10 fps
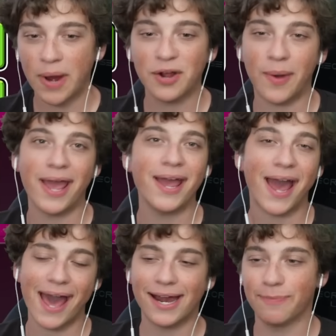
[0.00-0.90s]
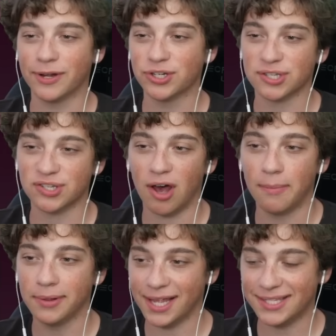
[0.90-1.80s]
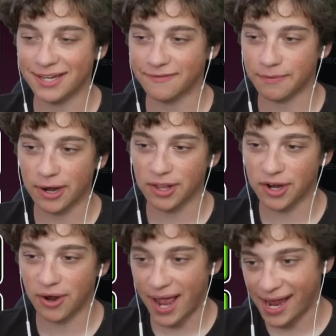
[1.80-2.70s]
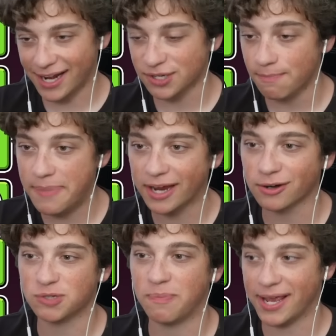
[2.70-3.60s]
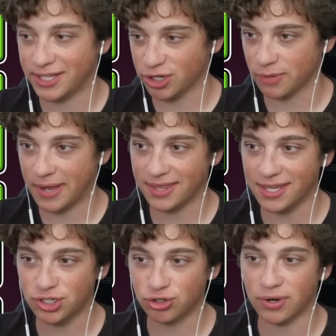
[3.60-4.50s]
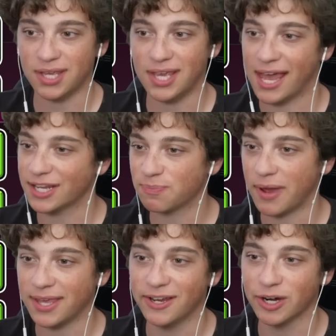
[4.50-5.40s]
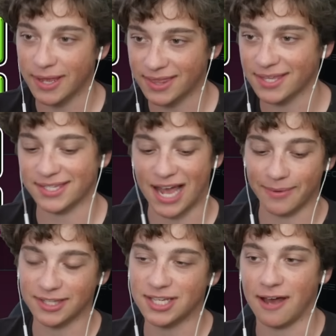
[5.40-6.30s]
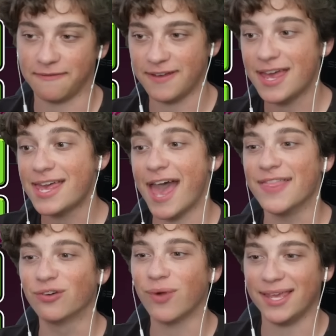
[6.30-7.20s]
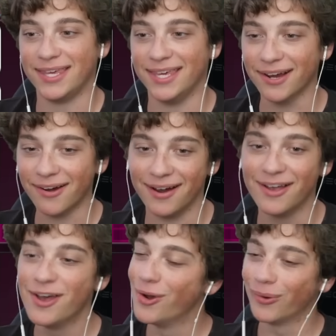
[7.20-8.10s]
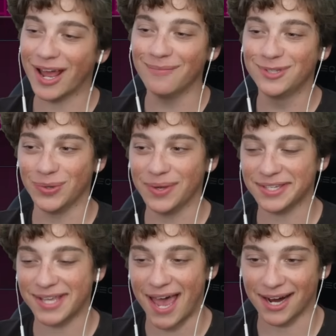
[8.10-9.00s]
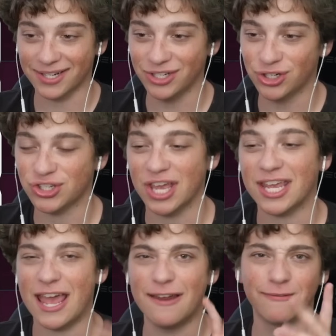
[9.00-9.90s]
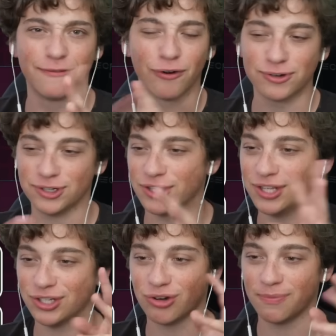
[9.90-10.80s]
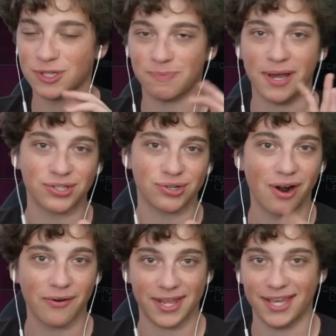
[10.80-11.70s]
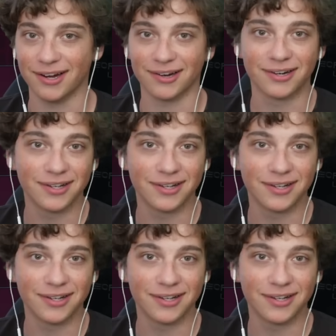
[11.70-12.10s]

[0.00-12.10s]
right away, I added a bunch of saw blades in from earlier. I added some bigger spikes here to make these tricky and a spike here to make this timing tough. And then right here, what I'm doing is actually just like inversing these triple spikes that are already here.